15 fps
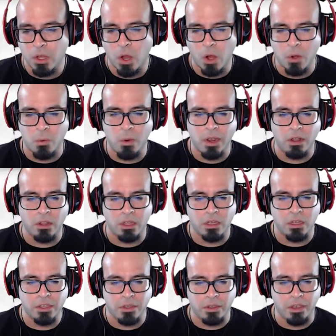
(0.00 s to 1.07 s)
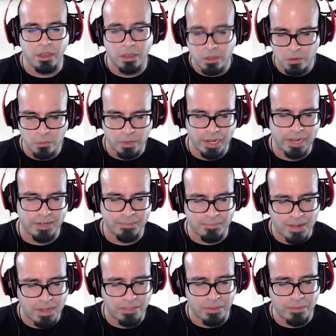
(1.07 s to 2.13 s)
Oh, well, yeah, we had to
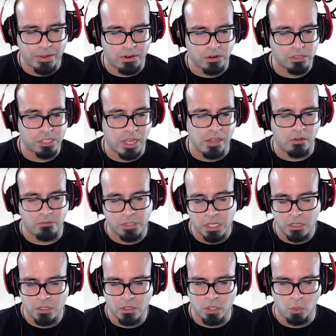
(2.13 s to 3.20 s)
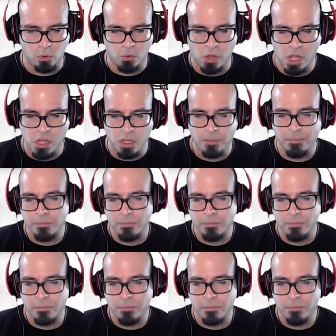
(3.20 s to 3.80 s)
mod them in ourselves. Cool, huh?